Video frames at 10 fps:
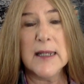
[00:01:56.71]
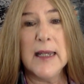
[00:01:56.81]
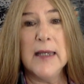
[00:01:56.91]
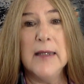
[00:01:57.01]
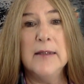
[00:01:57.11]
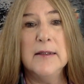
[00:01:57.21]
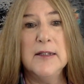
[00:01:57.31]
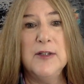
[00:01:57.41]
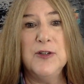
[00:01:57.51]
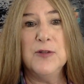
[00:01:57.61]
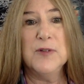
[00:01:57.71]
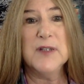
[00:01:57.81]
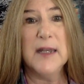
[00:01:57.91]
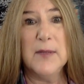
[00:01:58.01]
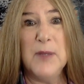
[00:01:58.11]
and the teacher was
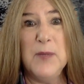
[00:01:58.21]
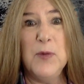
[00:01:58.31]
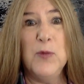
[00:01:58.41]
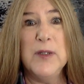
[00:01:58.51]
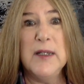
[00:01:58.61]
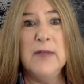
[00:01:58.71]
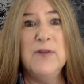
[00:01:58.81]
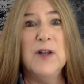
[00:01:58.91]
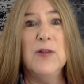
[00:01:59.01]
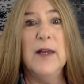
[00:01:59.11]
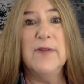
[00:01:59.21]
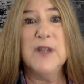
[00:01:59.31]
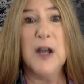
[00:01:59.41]
like, people would give their left